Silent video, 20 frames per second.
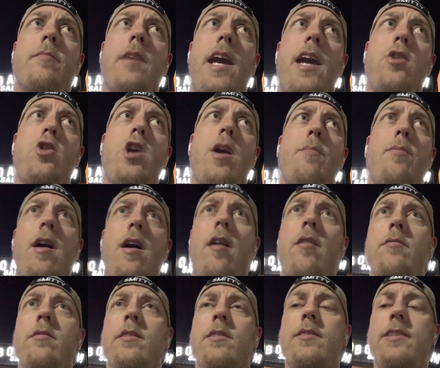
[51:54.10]
A.J.
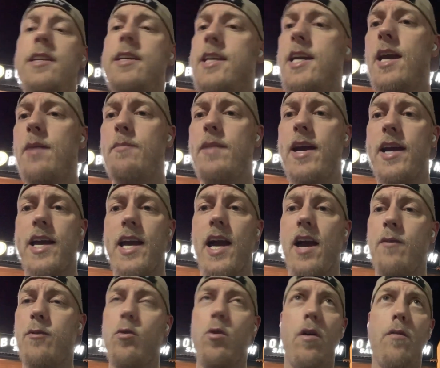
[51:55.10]
Brown, D.K.
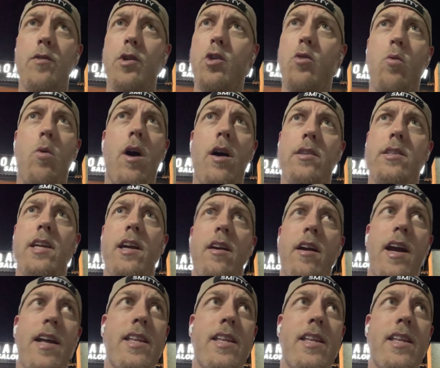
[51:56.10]
Metcalf, whoever you want there.